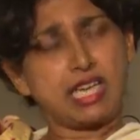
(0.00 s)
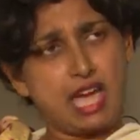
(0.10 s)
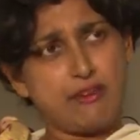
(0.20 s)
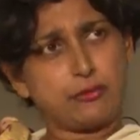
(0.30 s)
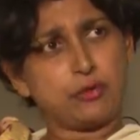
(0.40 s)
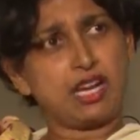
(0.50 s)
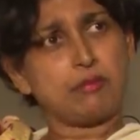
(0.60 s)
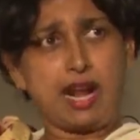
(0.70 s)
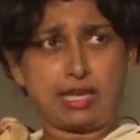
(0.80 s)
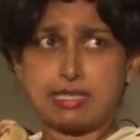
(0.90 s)
careful
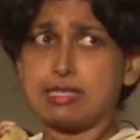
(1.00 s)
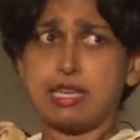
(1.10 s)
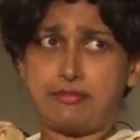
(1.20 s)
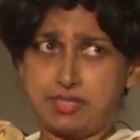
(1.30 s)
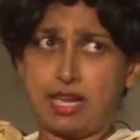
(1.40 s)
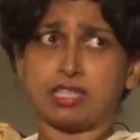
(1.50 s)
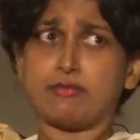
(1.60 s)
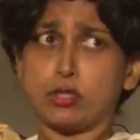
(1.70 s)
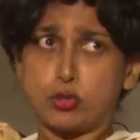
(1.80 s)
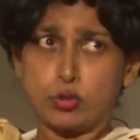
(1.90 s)
and practice safe sex
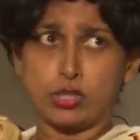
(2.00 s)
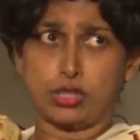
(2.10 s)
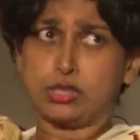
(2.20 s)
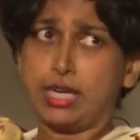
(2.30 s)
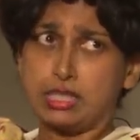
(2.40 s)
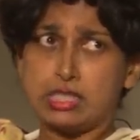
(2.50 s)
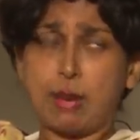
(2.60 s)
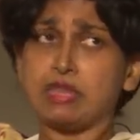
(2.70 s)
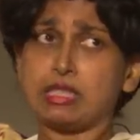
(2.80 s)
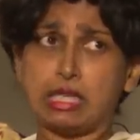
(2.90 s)
for sure. That something That's